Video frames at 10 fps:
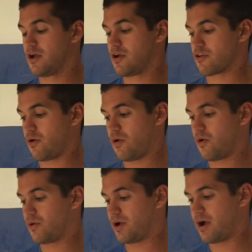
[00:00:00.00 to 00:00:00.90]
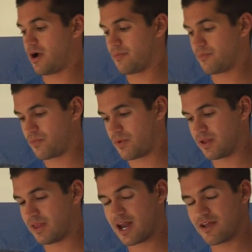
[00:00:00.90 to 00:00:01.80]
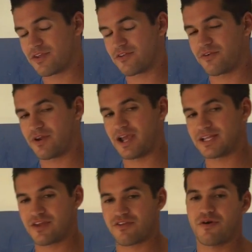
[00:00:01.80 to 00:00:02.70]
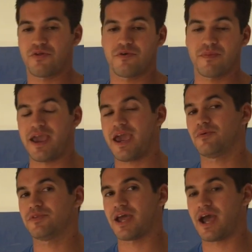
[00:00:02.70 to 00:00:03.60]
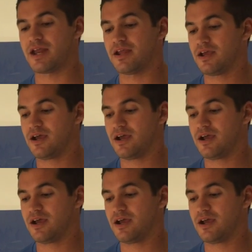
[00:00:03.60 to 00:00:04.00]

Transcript: So a lot of different ideas going through my head with that.